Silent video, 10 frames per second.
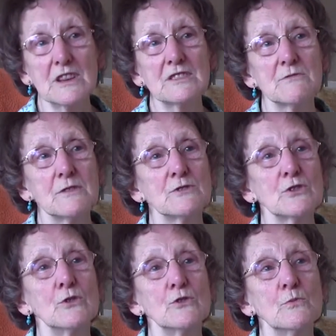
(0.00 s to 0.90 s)
That's what it
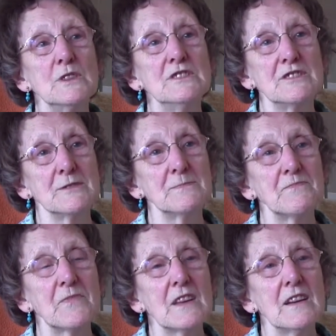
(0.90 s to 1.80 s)
was called, Windsor
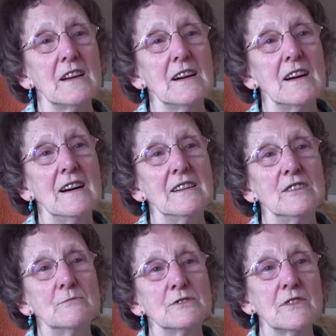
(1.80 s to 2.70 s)

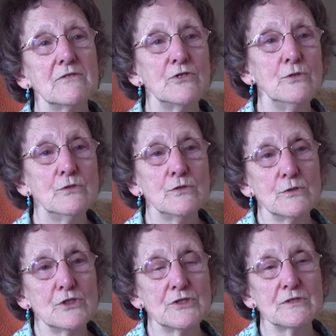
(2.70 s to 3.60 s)
and there was a few
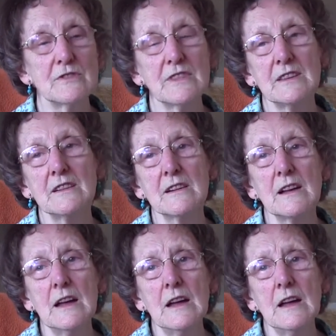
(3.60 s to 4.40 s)
roads there,